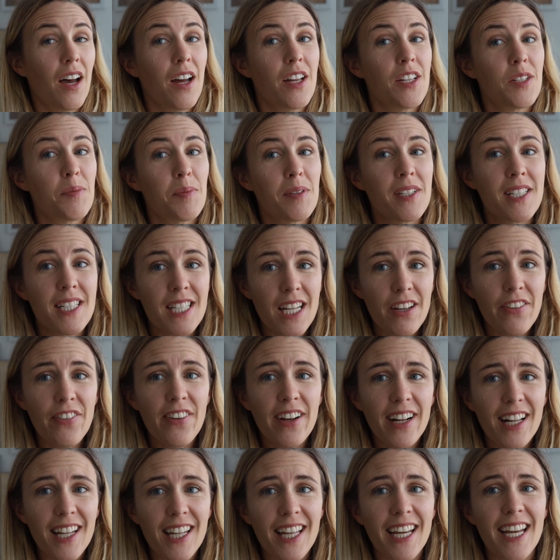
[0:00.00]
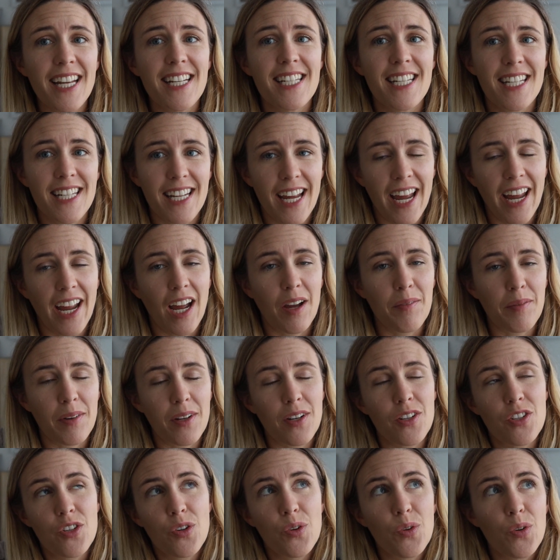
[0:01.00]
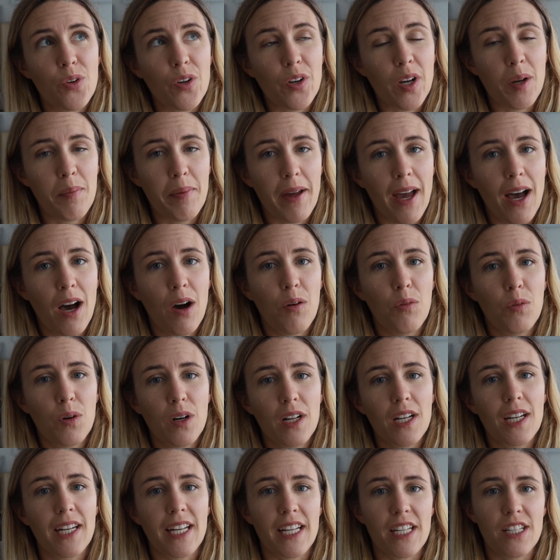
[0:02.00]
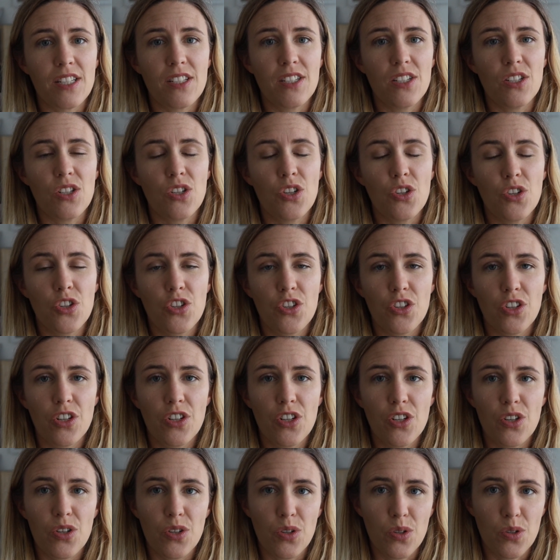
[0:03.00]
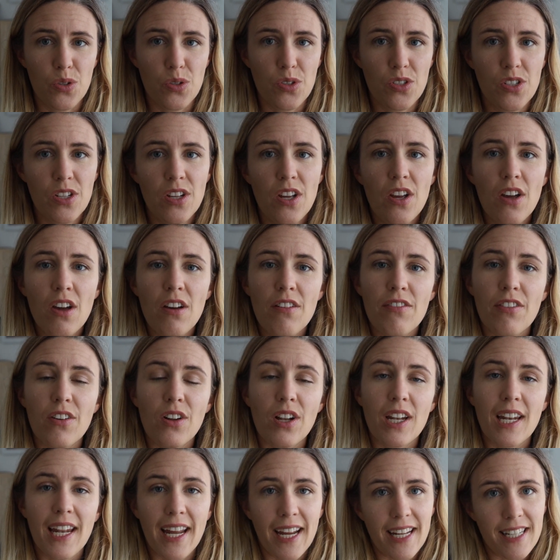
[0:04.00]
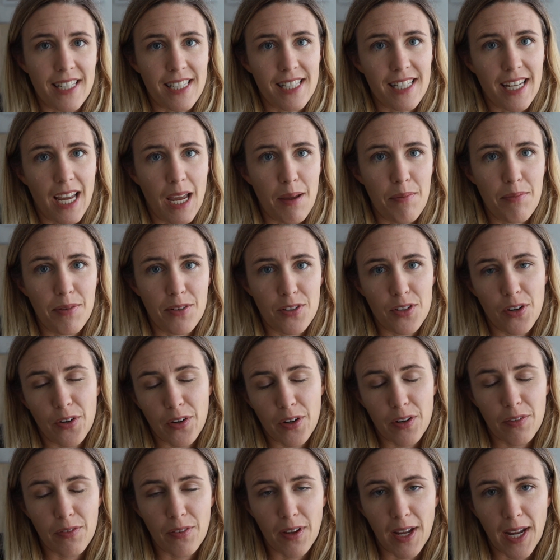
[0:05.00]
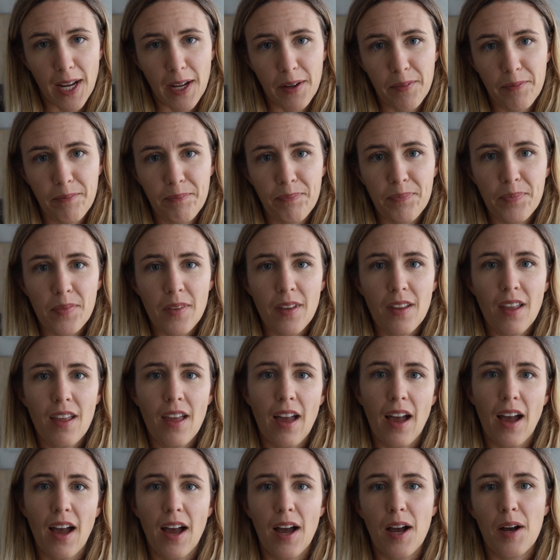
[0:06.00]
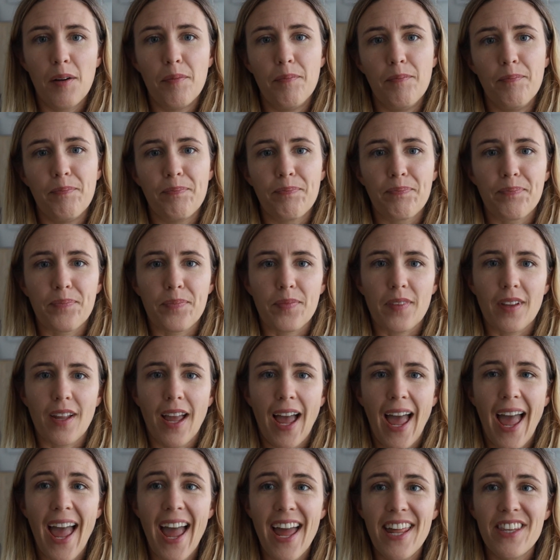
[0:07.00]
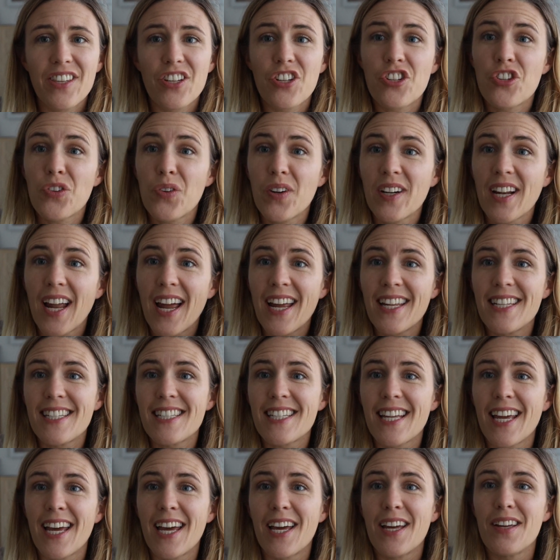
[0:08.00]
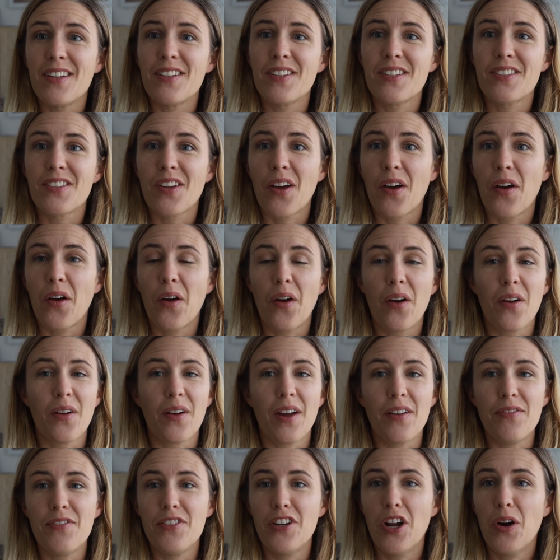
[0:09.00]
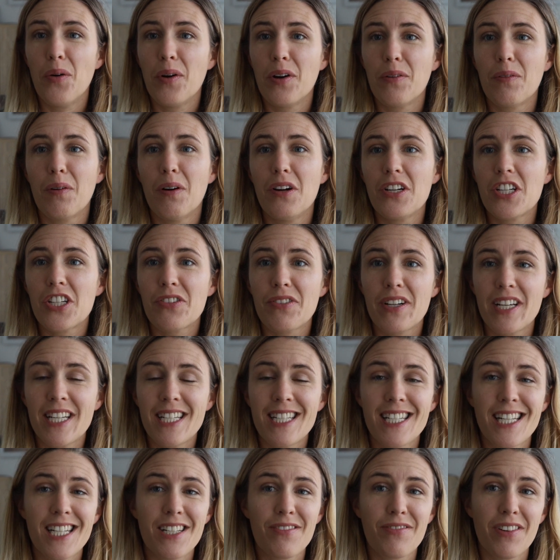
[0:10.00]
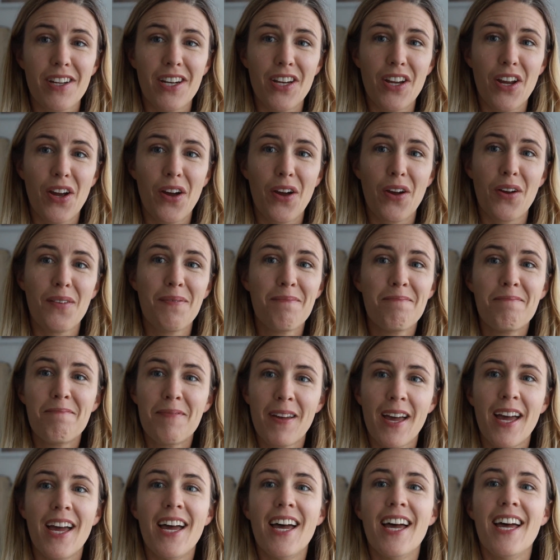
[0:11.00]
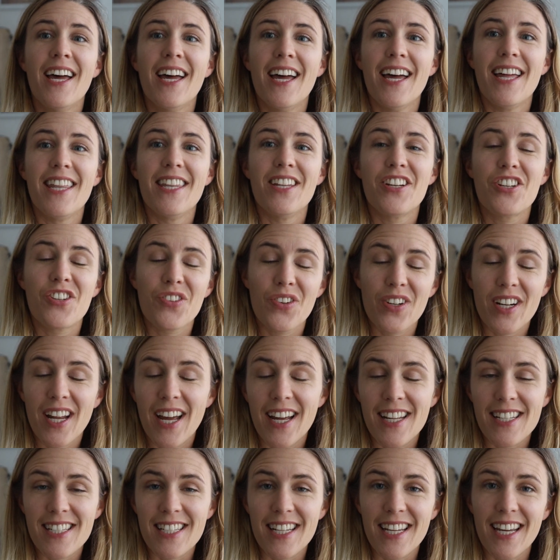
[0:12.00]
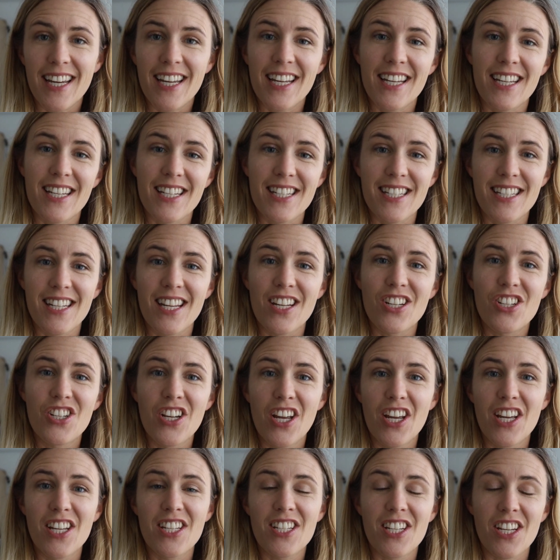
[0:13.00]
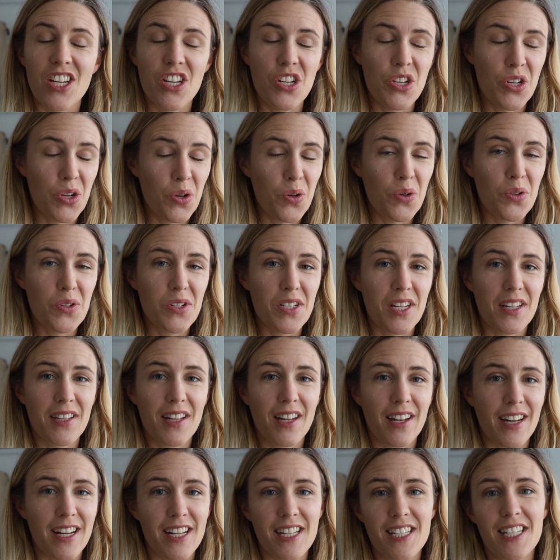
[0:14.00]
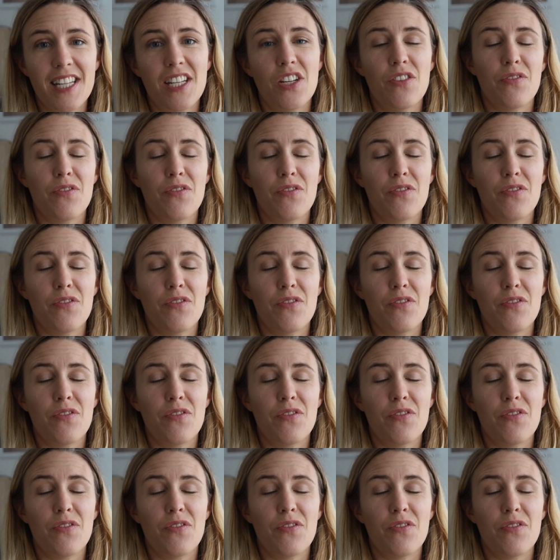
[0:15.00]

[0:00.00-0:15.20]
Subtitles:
Specifically today I'm going to talk about what lens you should use for landscape photography. And the short answer, so if you don't want to watch the rest of this video, the short answer is just use the lens that